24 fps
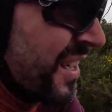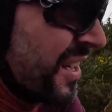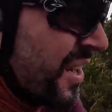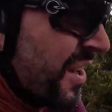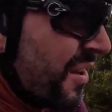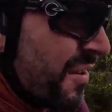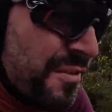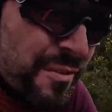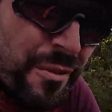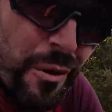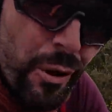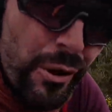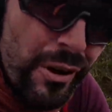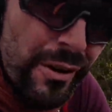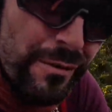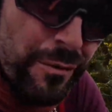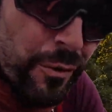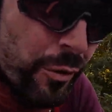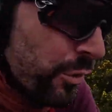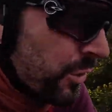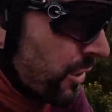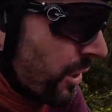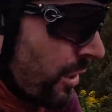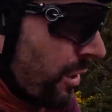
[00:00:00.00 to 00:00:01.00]

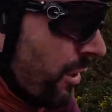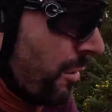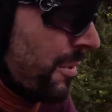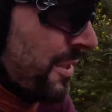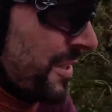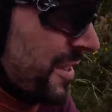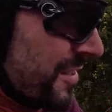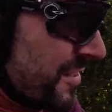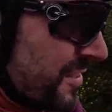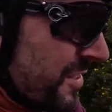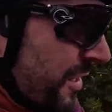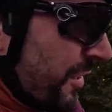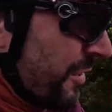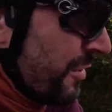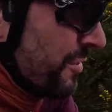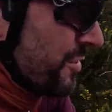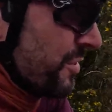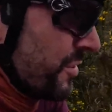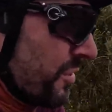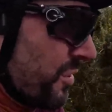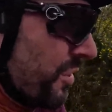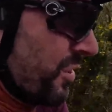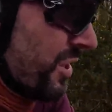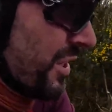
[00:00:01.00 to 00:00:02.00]
44 kilometres now,
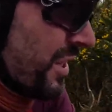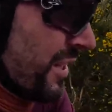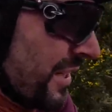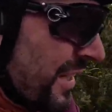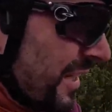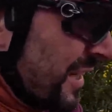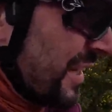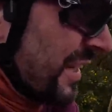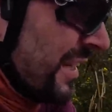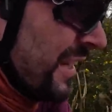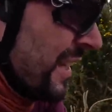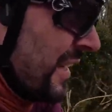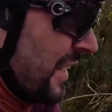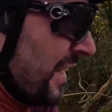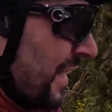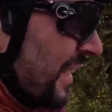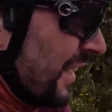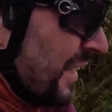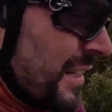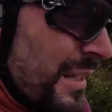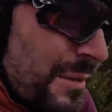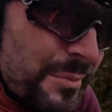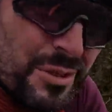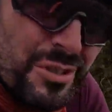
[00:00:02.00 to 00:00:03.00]
so
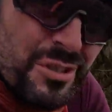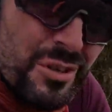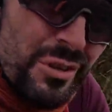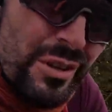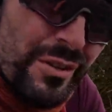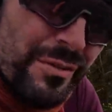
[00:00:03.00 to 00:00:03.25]
I'm just going to